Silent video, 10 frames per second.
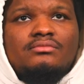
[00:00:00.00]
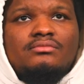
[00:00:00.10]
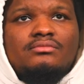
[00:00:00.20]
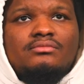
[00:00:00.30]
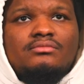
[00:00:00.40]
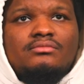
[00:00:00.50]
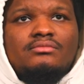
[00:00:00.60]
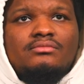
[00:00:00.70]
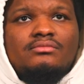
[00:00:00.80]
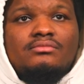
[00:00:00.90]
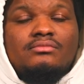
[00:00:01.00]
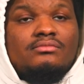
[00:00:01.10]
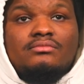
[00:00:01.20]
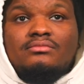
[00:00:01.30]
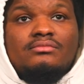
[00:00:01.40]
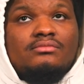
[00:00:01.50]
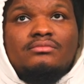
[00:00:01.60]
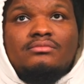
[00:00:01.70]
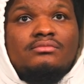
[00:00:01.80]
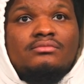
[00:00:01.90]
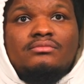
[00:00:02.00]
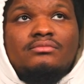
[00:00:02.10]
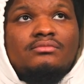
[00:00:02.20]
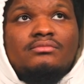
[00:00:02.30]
The person shown says nothing.